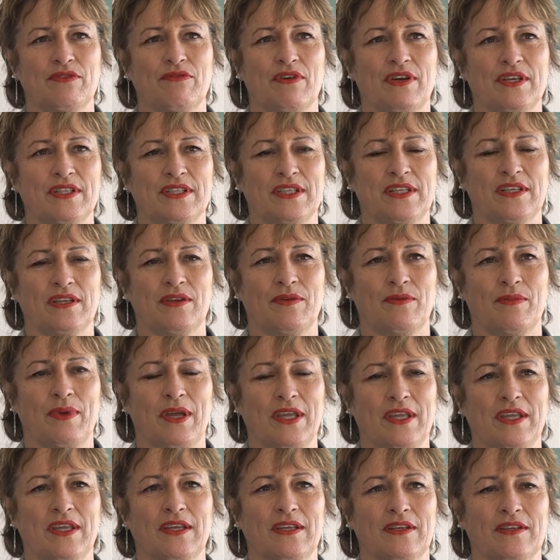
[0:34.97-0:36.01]
writing and
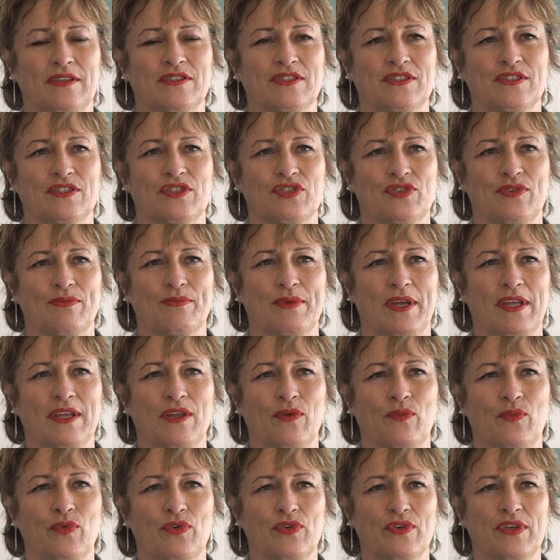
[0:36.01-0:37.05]
making and decision
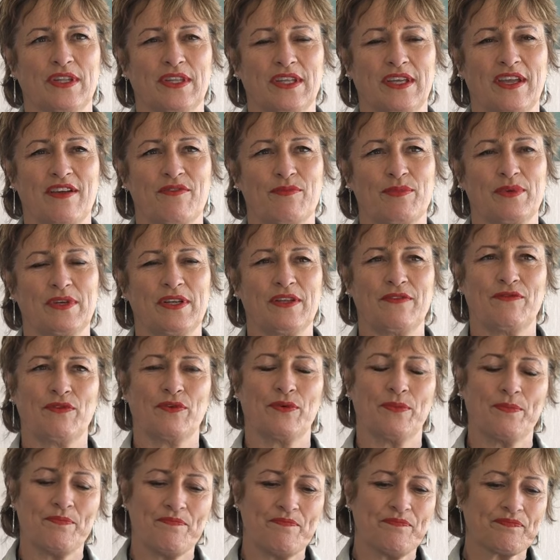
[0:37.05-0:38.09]
making work at the government
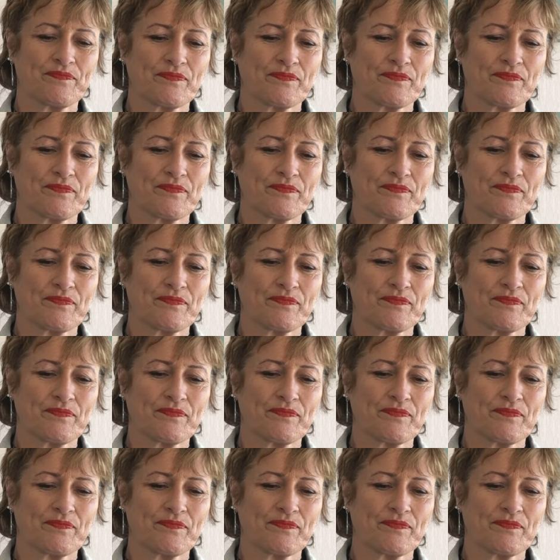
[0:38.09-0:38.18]
level,